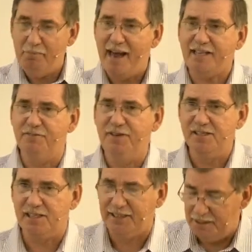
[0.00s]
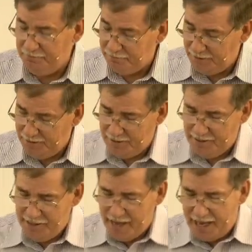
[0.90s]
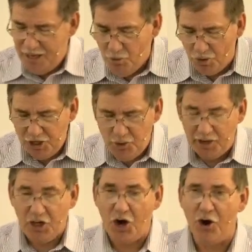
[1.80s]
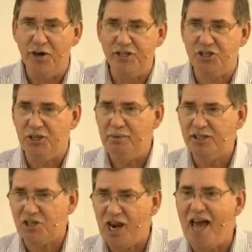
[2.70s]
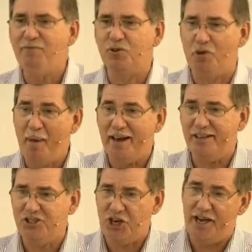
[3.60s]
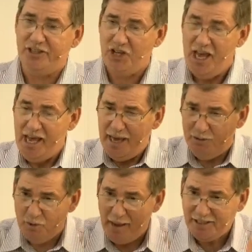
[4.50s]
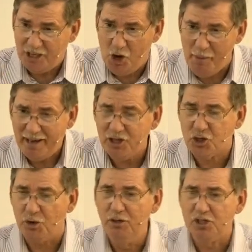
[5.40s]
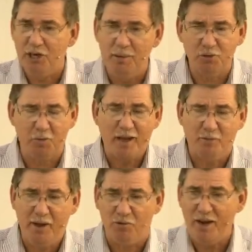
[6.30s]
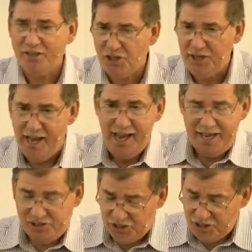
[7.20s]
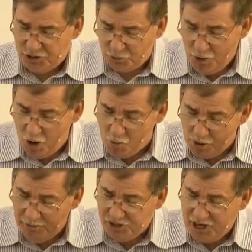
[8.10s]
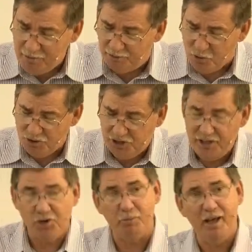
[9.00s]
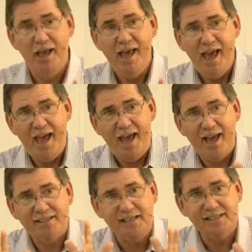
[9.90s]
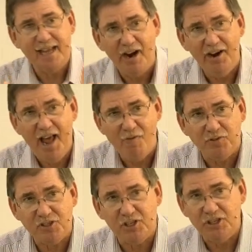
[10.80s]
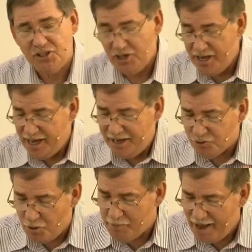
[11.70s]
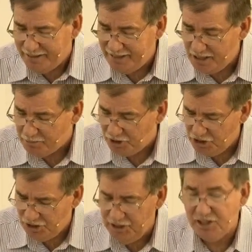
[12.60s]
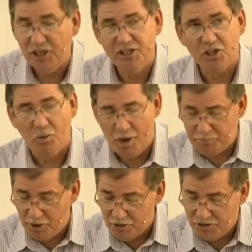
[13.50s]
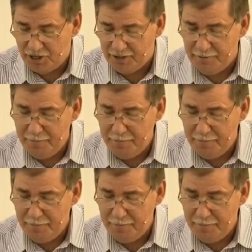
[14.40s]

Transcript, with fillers: back to visit them and he wanted to encourage them. His life was about to change. He was about to go back to Jerusalem. He was about to be arrested and sent to Rome where he would stand before Caesar. But as he's there at Ephesus, he's reminding them listen to what Paul said